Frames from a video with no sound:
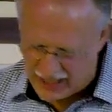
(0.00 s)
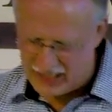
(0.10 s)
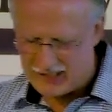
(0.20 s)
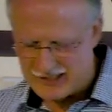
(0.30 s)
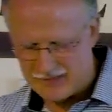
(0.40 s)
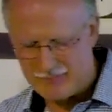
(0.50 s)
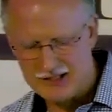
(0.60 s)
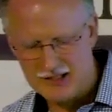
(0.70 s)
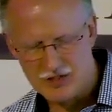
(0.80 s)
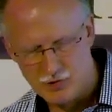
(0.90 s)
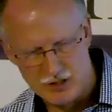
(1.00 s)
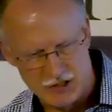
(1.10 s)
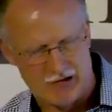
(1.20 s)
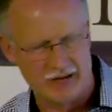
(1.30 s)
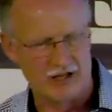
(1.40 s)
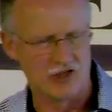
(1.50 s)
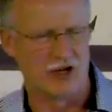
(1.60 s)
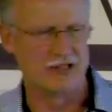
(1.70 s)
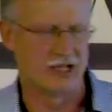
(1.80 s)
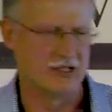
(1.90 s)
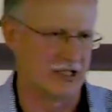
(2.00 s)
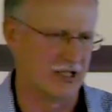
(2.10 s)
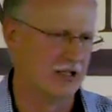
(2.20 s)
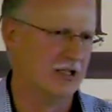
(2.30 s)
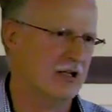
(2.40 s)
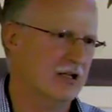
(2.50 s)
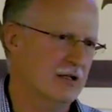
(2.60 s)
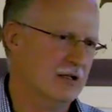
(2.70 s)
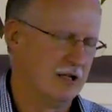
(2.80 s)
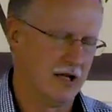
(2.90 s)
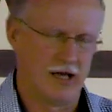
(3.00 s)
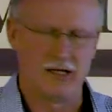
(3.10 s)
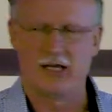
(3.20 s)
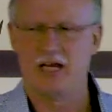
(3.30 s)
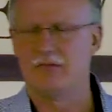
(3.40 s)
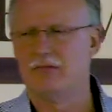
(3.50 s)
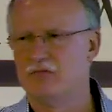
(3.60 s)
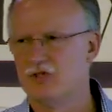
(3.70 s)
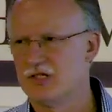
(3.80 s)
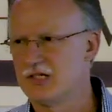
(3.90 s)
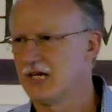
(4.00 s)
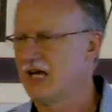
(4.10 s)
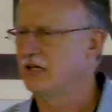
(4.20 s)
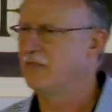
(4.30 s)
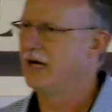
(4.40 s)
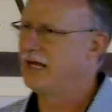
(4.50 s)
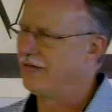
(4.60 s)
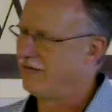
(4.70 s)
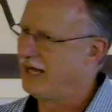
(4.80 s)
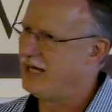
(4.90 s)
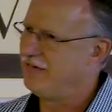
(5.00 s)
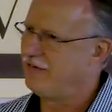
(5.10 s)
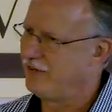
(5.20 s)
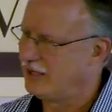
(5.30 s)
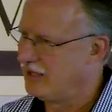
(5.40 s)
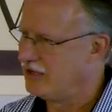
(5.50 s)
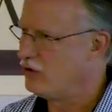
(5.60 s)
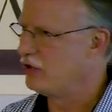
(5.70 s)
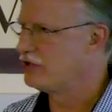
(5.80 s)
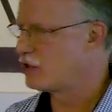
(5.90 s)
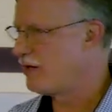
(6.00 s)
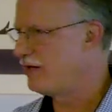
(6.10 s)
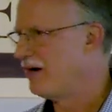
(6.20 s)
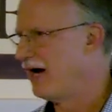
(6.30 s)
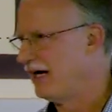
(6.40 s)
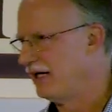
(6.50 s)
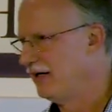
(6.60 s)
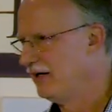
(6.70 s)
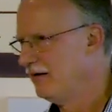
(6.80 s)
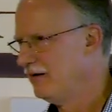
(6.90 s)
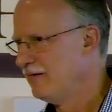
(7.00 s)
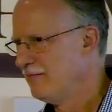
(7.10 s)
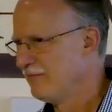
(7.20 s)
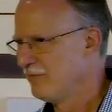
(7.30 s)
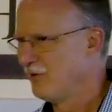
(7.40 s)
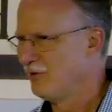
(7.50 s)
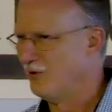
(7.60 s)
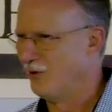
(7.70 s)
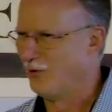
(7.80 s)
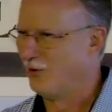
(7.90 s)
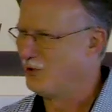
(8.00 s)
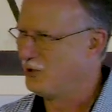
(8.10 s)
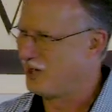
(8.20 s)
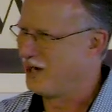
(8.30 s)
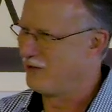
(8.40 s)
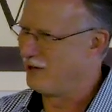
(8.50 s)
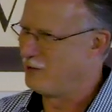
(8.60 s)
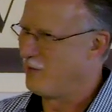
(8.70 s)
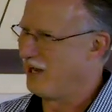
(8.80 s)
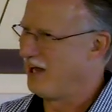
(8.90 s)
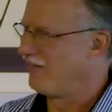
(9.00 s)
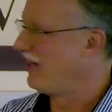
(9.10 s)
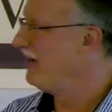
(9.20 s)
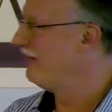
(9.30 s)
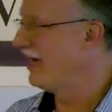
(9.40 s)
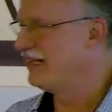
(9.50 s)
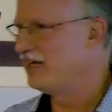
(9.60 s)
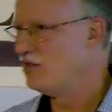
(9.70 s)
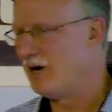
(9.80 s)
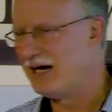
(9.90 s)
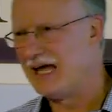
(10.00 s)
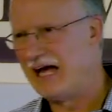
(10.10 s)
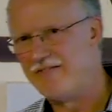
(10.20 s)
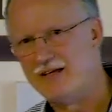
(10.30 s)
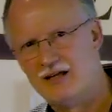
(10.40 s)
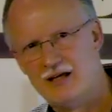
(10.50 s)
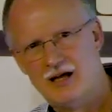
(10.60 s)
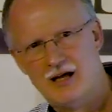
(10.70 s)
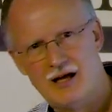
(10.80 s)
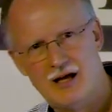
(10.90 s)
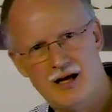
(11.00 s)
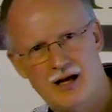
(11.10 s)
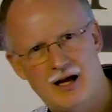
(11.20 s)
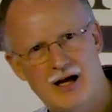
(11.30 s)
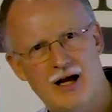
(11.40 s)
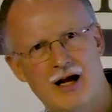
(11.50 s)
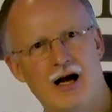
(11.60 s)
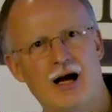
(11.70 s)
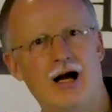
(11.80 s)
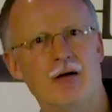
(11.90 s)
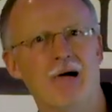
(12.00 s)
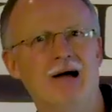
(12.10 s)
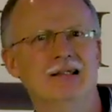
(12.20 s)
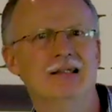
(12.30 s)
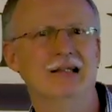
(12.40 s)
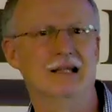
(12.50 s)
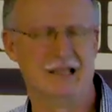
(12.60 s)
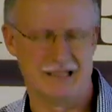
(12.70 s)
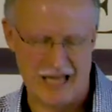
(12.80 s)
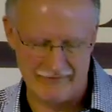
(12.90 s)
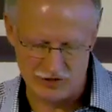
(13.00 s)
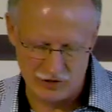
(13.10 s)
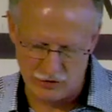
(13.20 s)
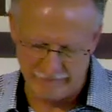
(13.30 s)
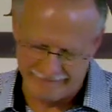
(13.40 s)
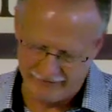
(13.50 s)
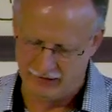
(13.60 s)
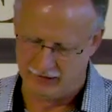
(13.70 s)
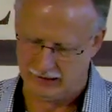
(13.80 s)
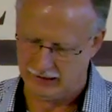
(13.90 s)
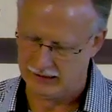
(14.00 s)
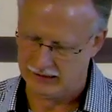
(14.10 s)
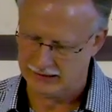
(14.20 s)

Canaan is abundance. We saw that John 10:10. 10, 10. I came, Jesus came that you might have life and that you could squeak by. No, no. You came that you might have life and that you might have it abundantly. Have it to the full.